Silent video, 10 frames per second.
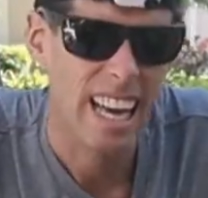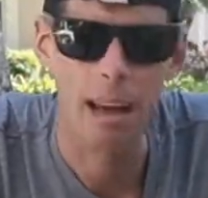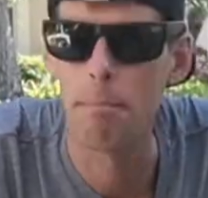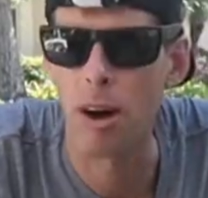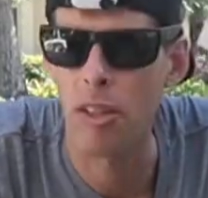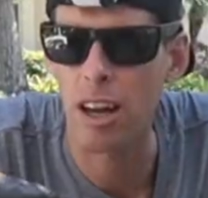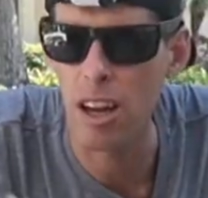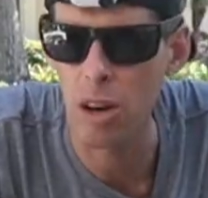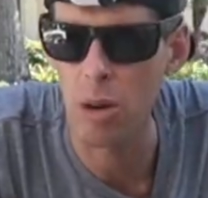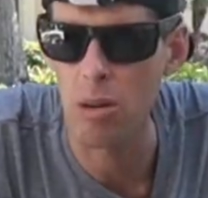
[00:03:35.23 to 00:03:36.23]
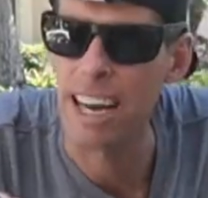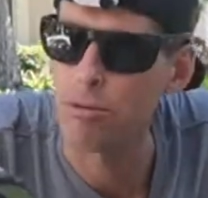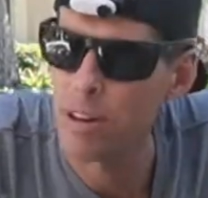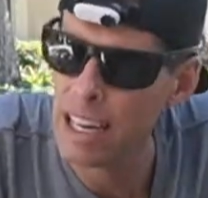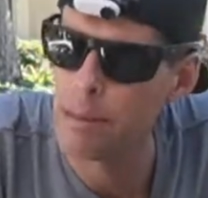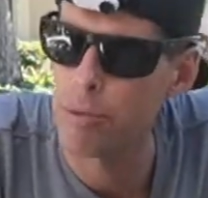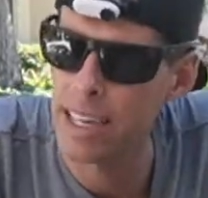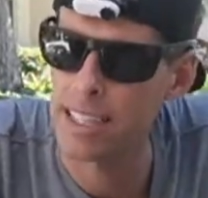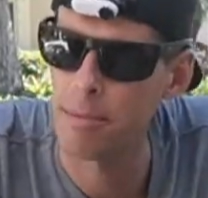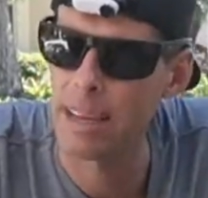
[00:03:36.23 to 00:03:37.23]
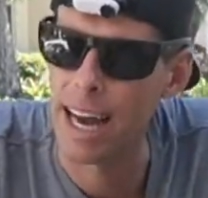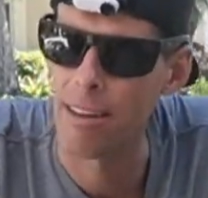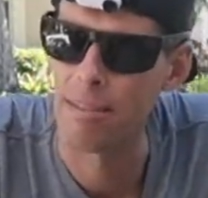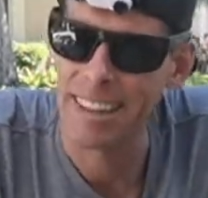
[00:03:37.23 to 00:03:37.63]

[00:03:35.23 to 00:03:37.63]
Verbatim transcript: can melt the glue and it really breaks them down.